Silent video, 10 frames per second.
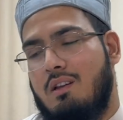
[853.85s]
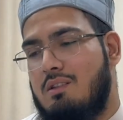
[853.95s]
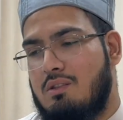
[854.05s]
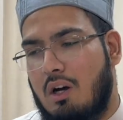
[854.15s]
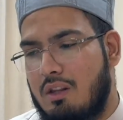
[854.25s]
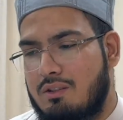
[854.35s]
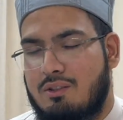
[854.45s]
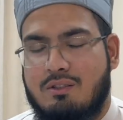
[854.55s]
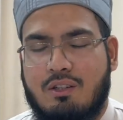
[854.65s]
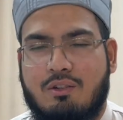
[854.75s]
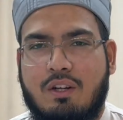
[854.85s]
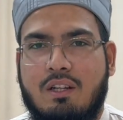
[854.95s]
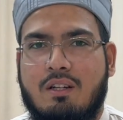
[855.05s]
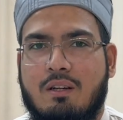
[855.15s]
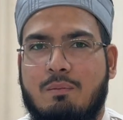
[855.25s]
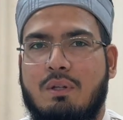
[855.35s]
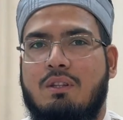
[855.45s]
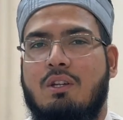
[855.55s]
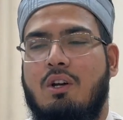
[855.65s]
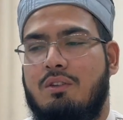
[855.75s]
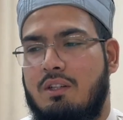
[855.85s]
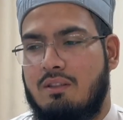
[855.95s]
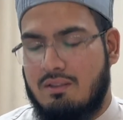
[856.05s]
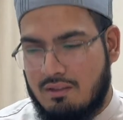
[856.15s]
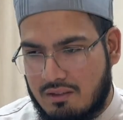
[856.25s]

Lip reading: Scholars disagreed, but then